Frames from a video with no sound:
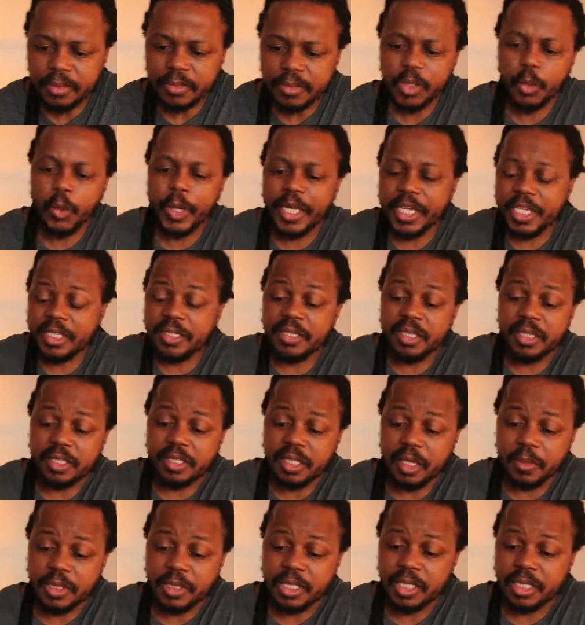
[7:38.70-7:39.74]
Where is he?
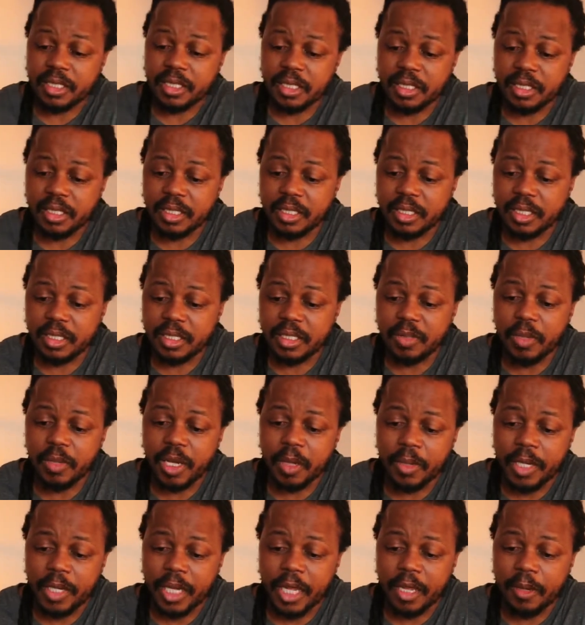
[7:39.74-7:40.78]
Someone says, isn't
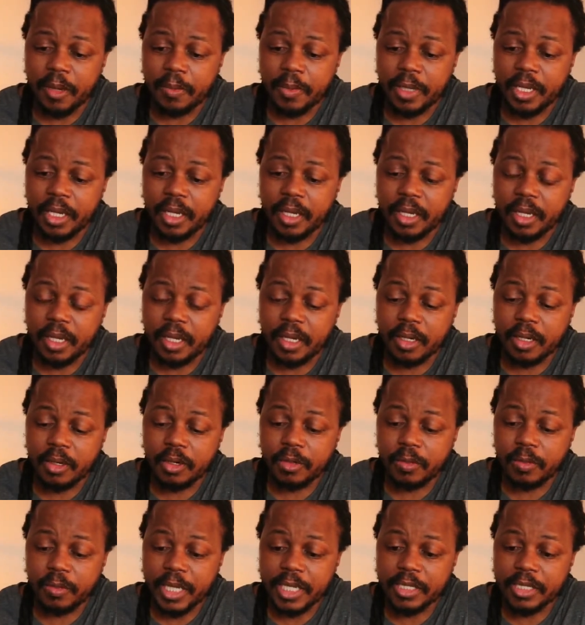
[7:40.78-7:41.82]
Zimbabwe a
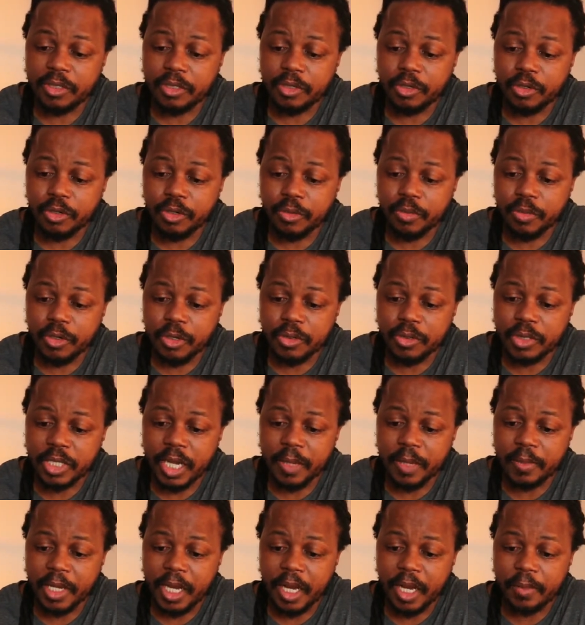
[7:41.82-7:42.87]
good place to groom those
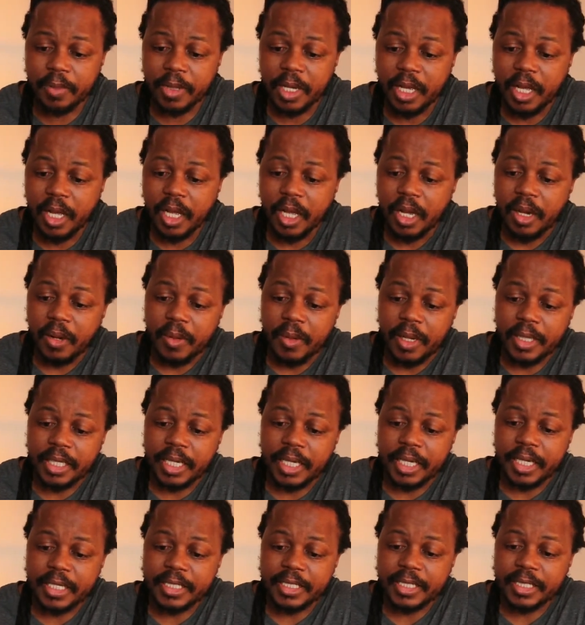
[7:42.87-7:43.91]
coming up while
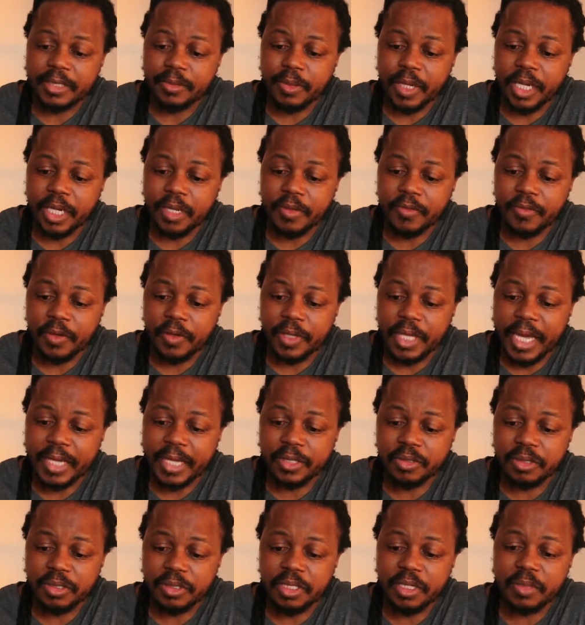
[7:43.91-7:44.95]
they're getting ready for the
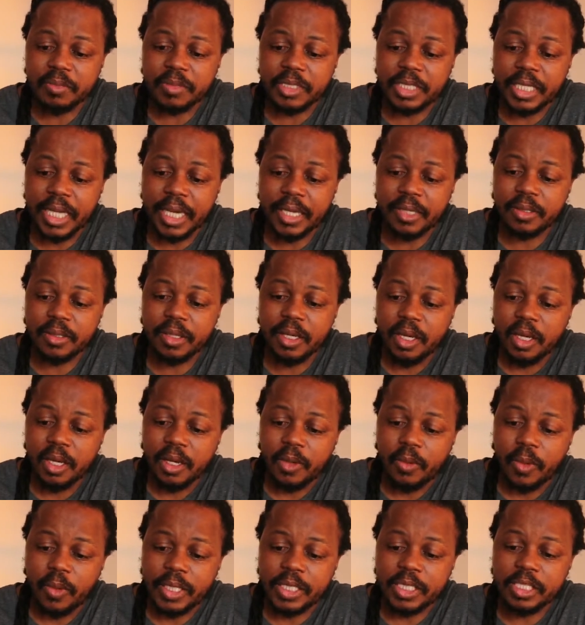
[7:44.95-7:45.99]
actual Zim side?
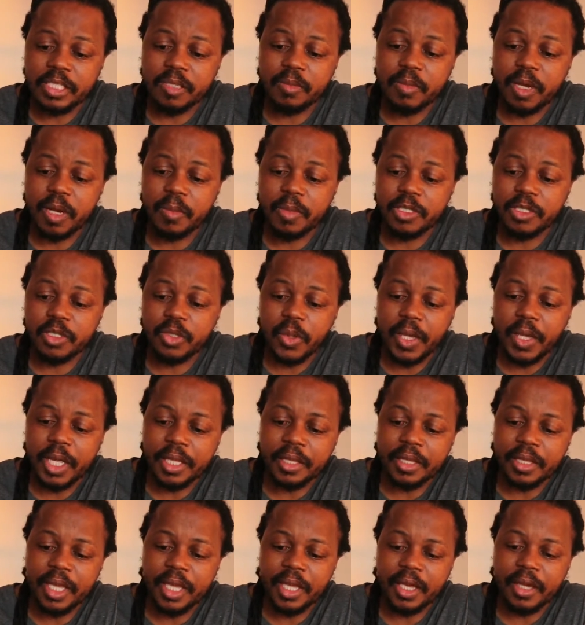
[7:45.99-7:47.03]
What is Shibaba
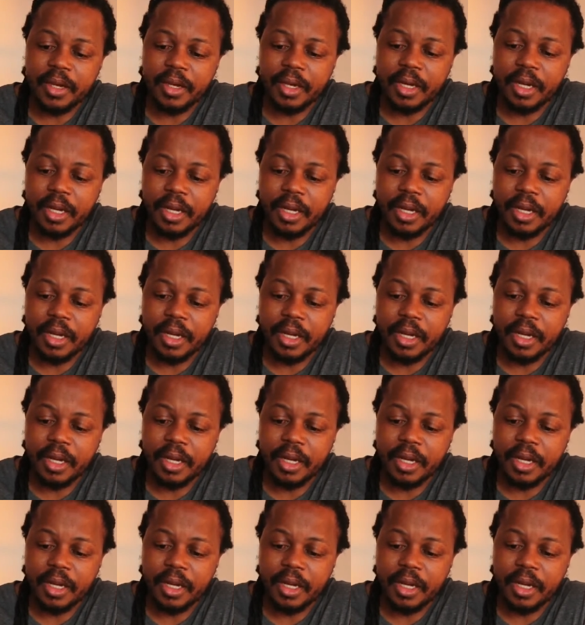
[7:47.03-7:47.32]
doing there?